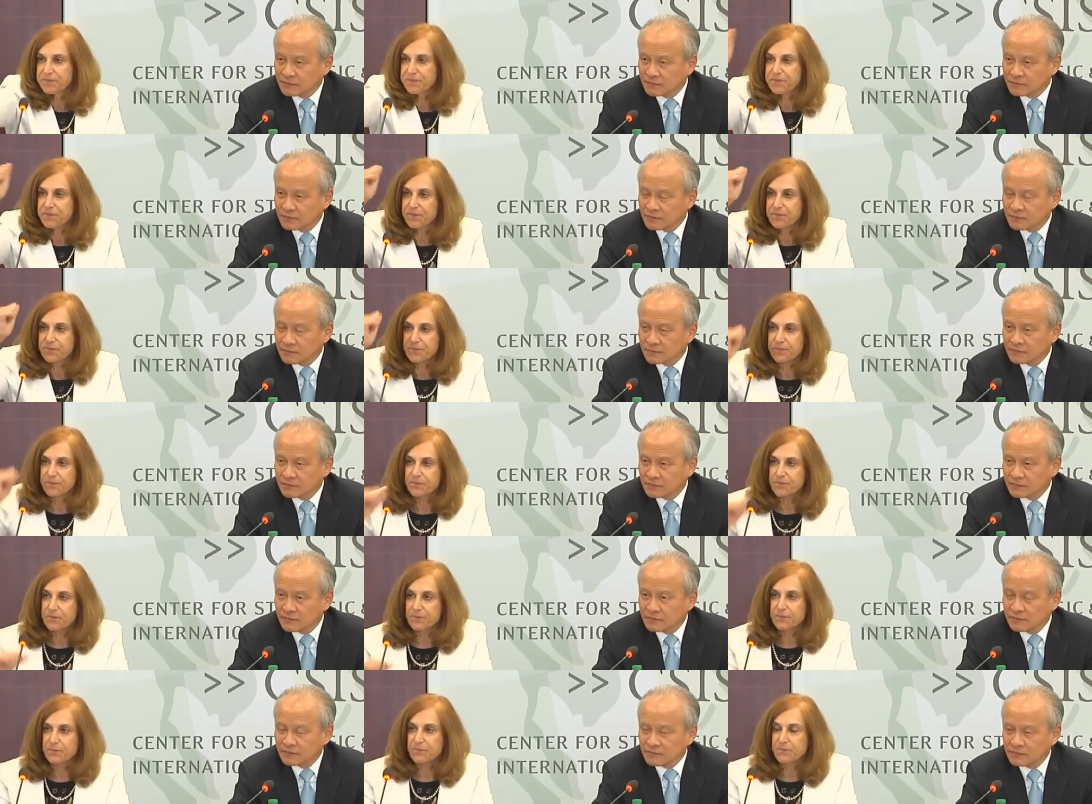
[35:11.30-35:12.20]

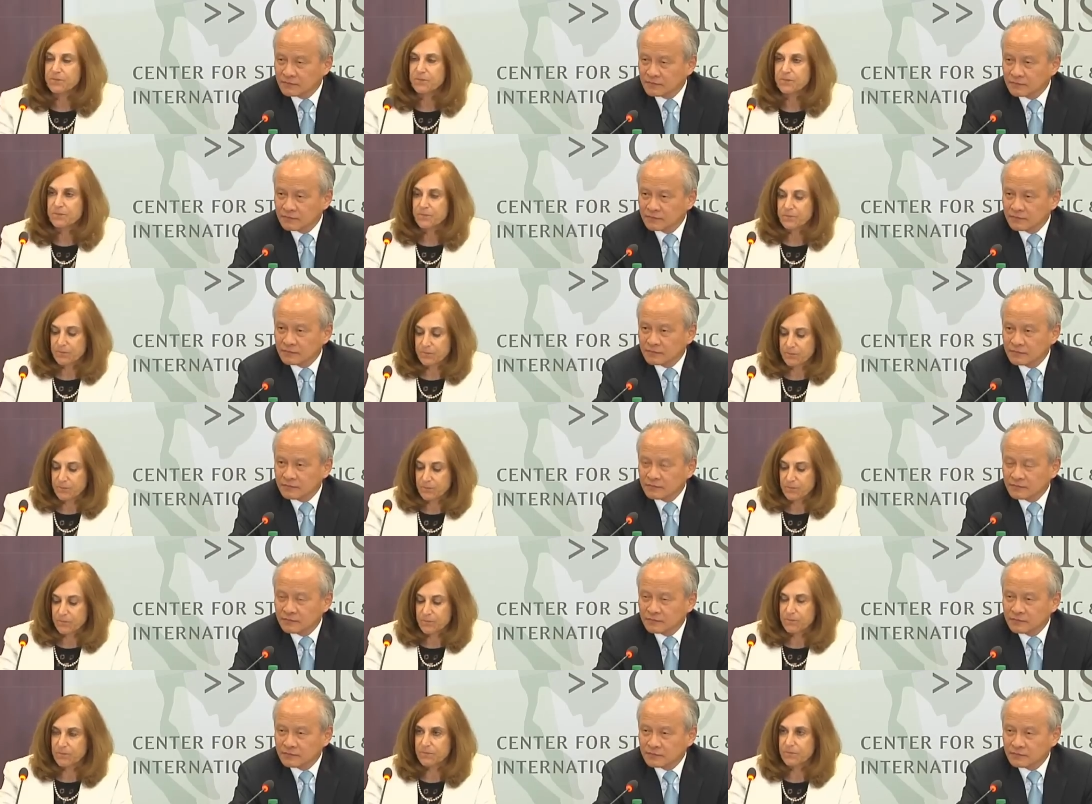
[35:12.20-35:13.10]

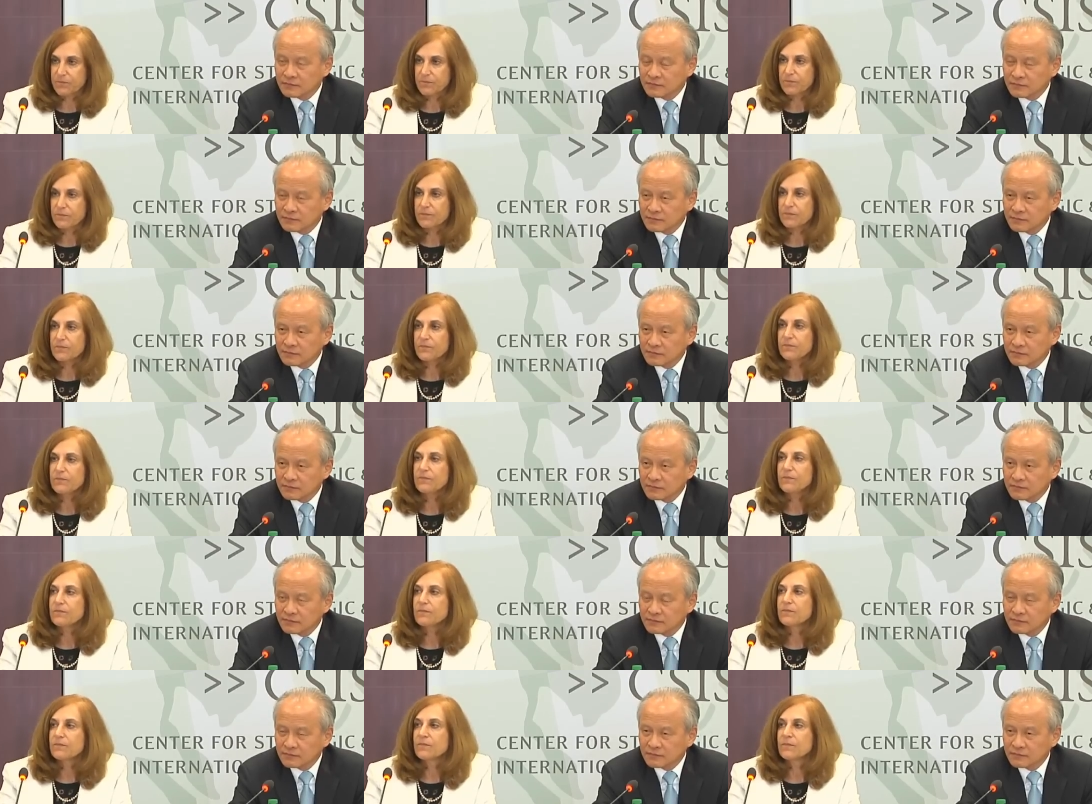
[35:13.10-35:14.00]

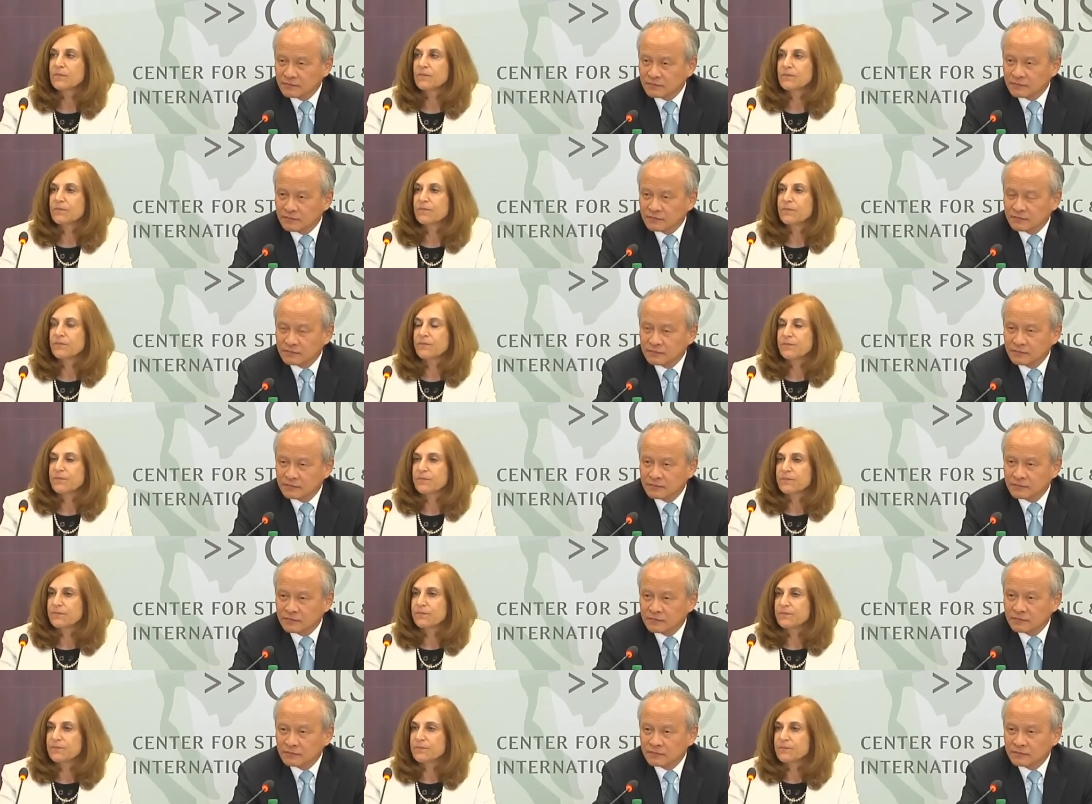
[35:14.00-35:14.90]

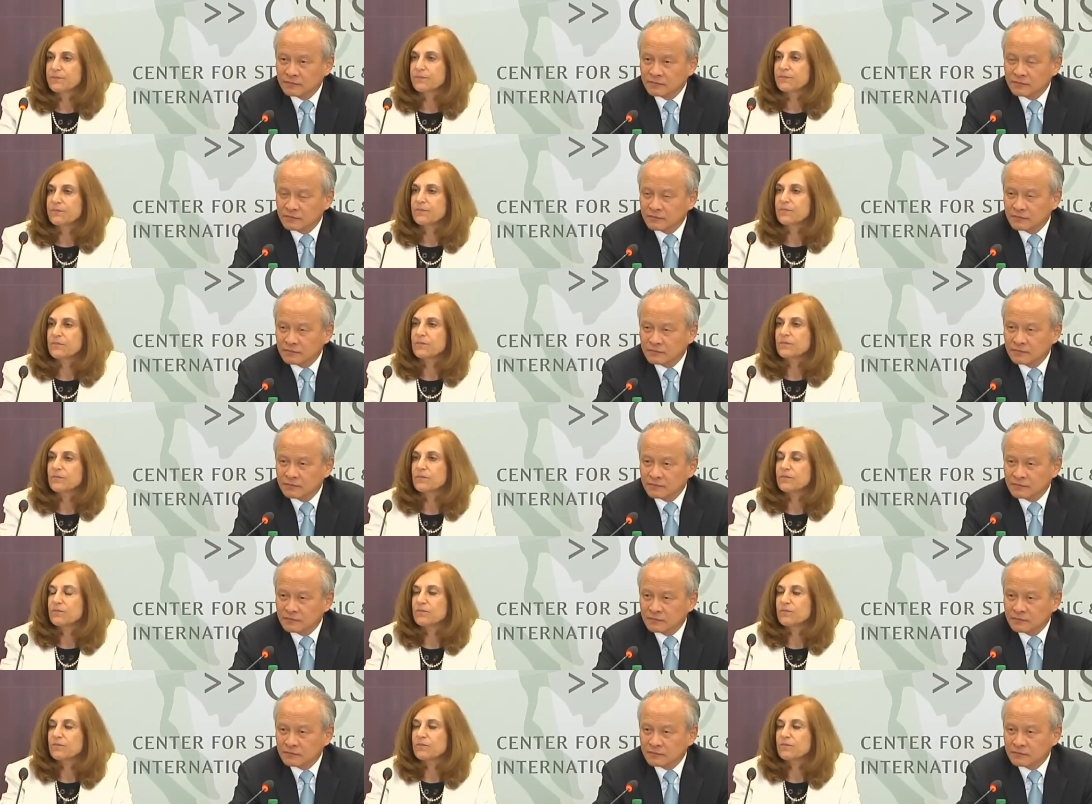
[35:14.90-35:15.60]
No one is speaking in this clip.